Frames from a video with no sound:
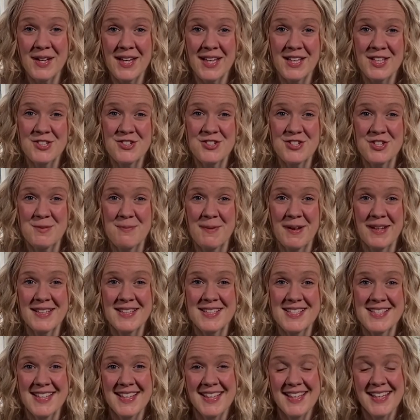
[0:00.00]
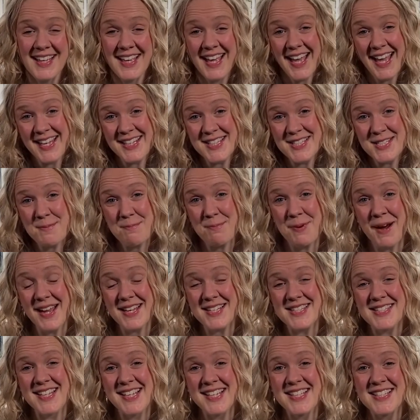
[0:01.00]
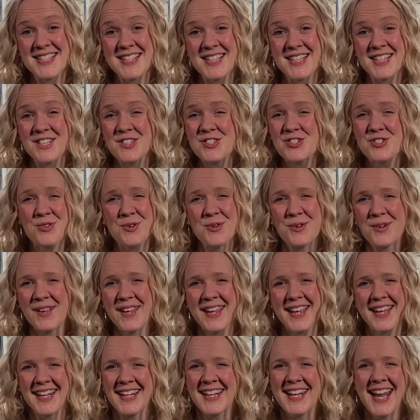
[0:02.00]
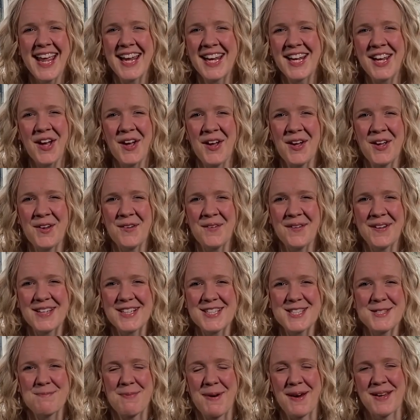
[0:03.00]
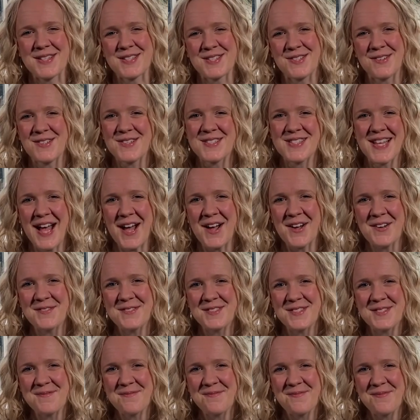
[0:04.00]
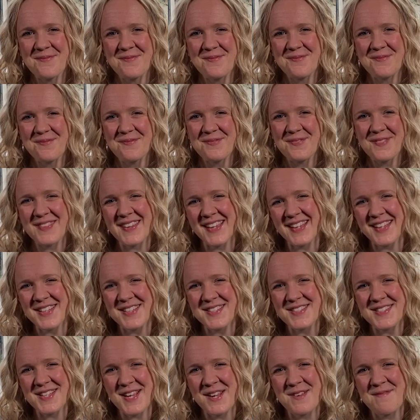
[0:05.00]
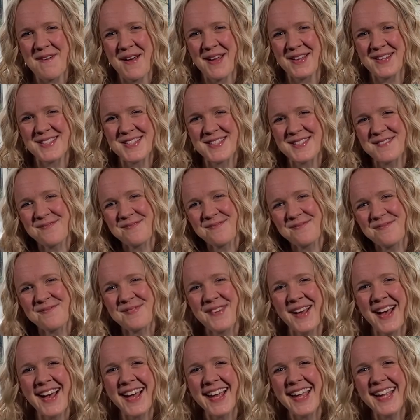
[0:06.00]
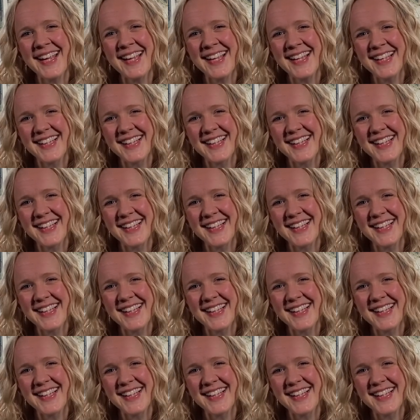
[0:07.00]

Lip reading: instrument, and to practice and enjoy and let go and express yourself. Thank you so much. Bye.